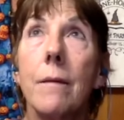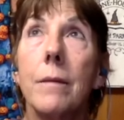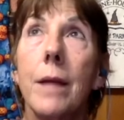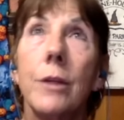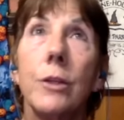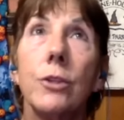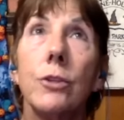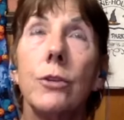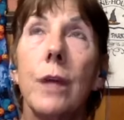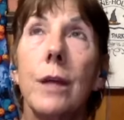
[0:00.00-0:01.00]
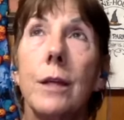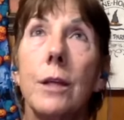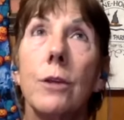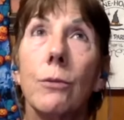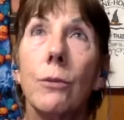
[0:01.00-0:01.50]
ninety-two,
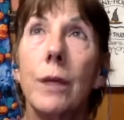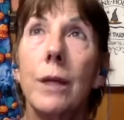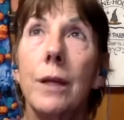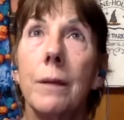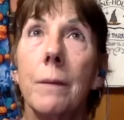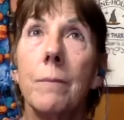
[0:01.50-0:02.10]
ninety-three,